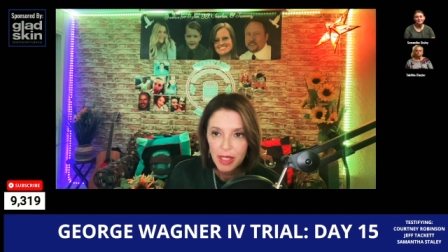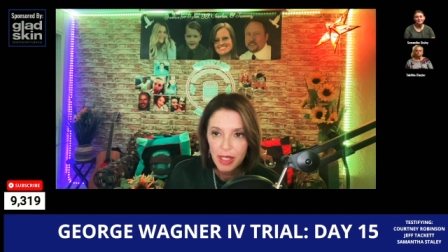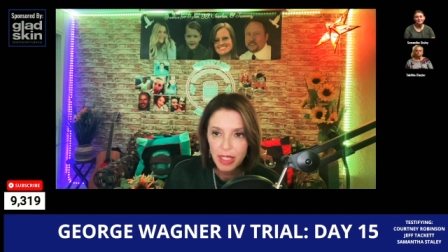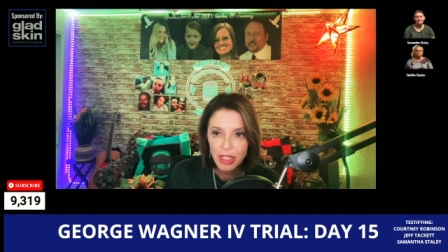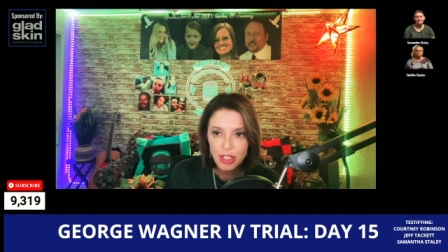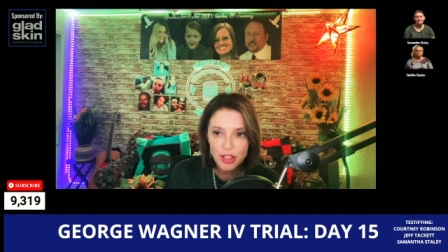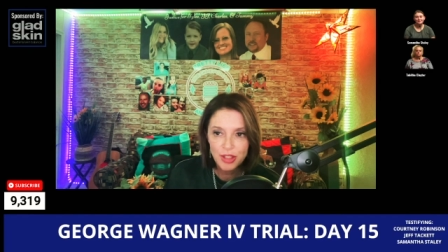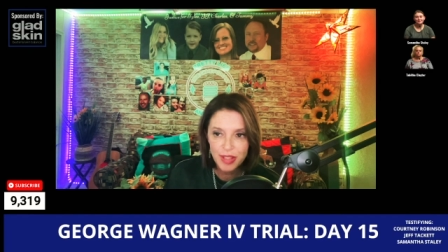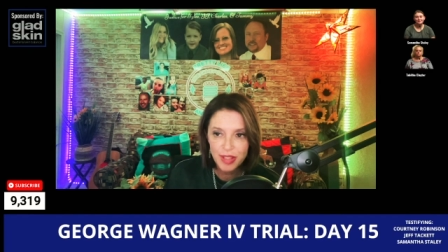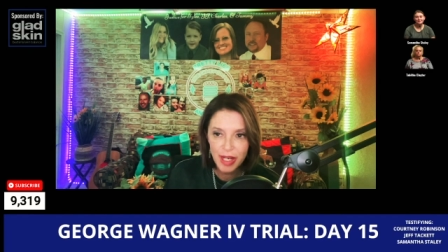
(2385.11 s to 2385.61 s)

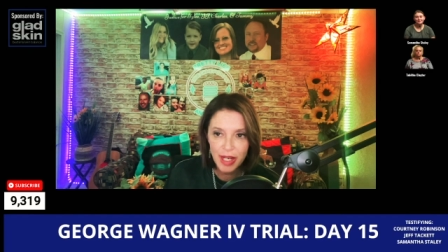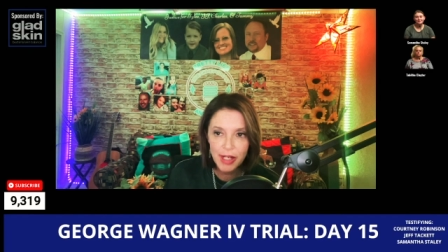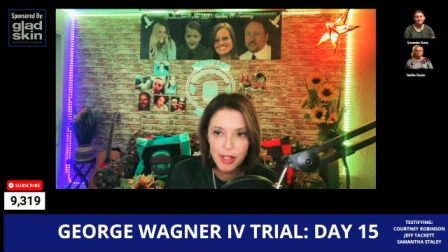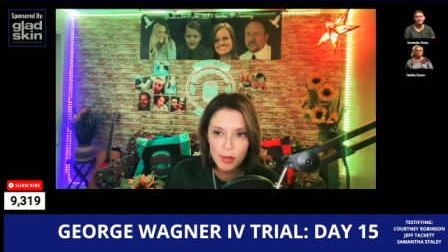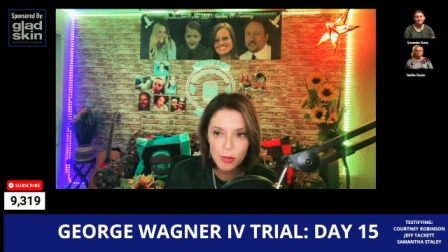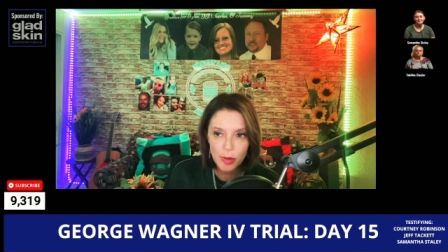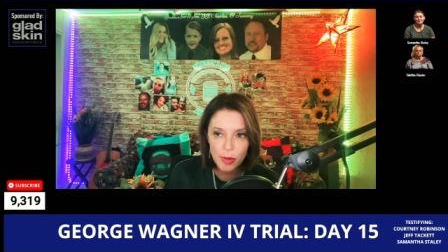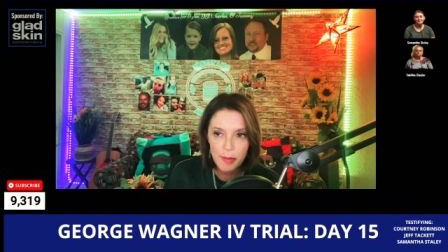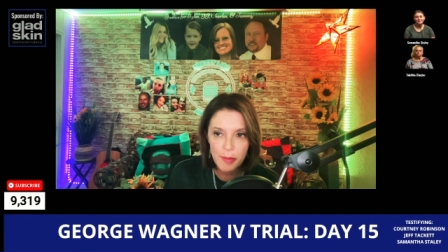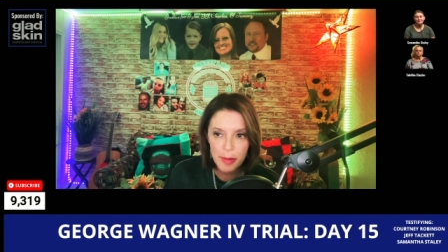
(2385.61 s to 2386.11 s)
And she said, I
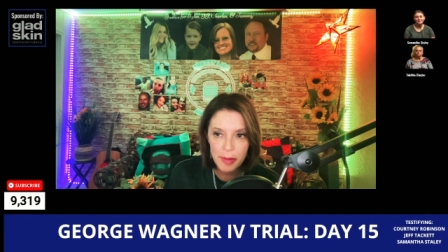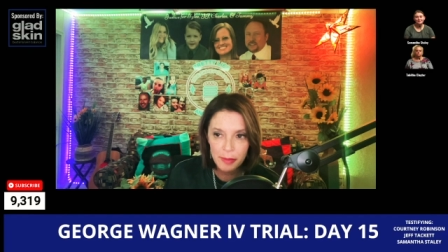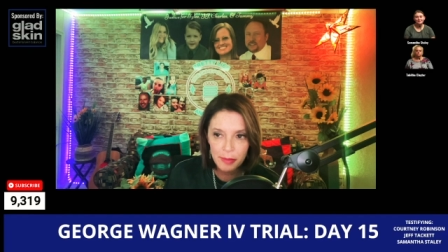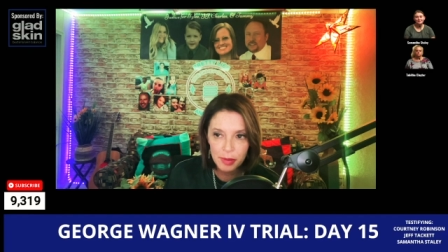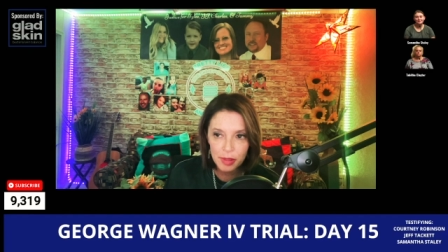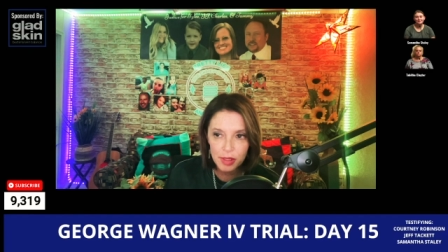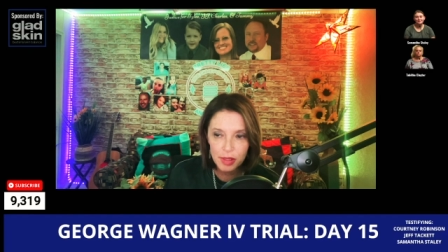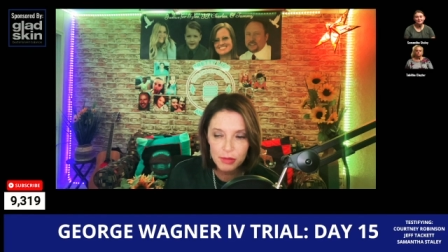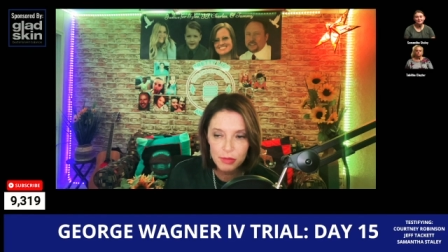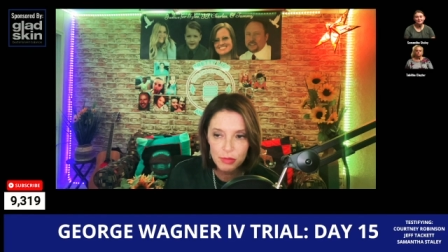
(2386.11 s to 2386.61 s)
don't
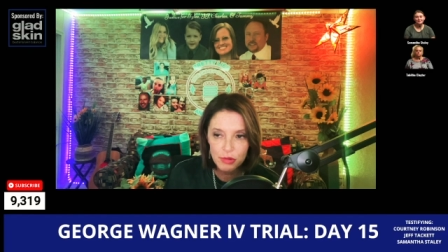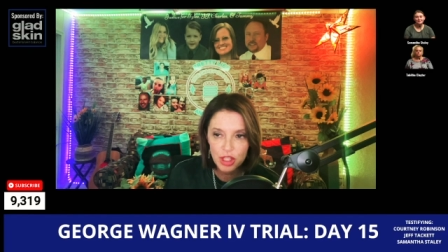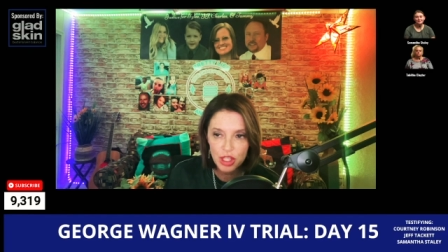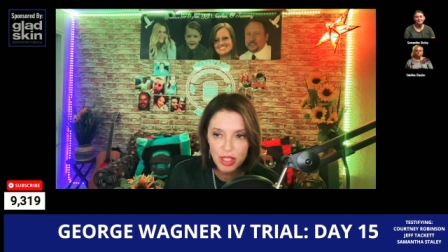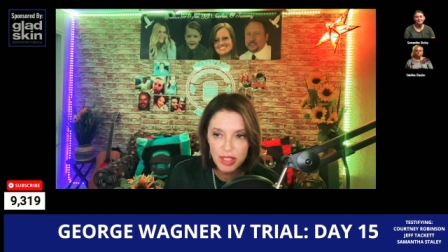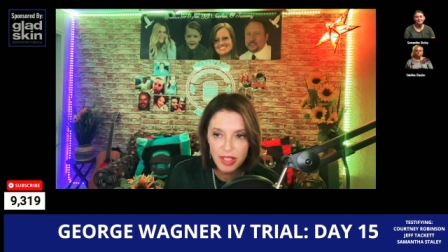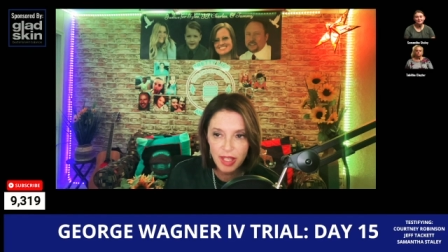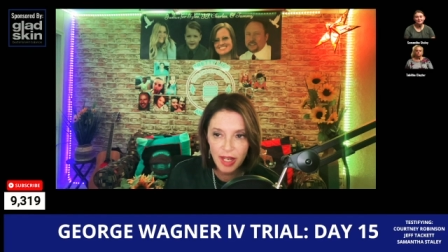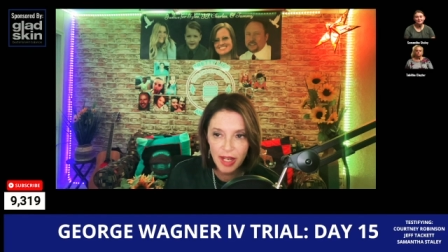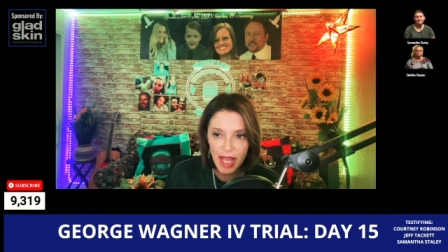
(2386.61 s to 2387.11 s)
remember. She
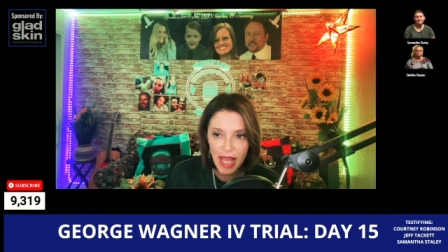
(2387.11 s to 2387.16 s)
said,